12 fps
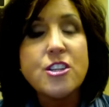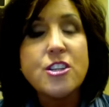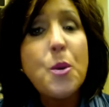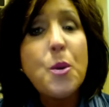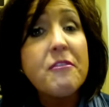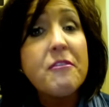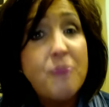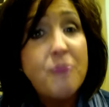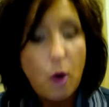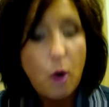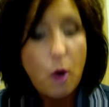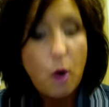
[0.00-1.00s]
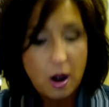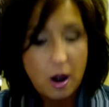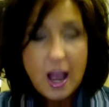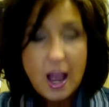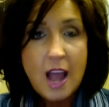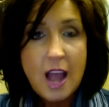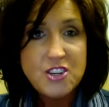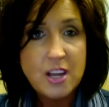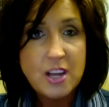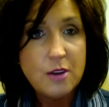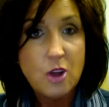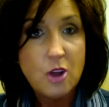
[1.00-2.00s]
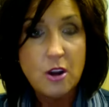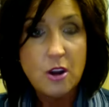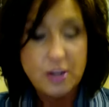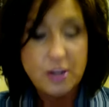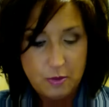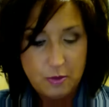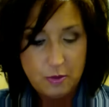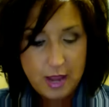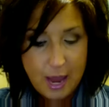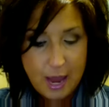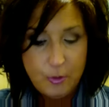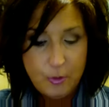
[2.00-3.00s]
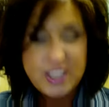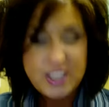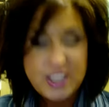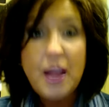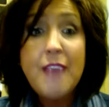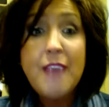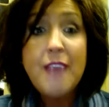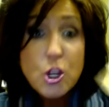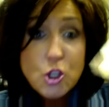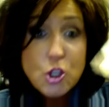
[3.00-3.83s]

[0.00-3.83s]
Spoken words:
You have 4 eyeshadows on you. And we still have 2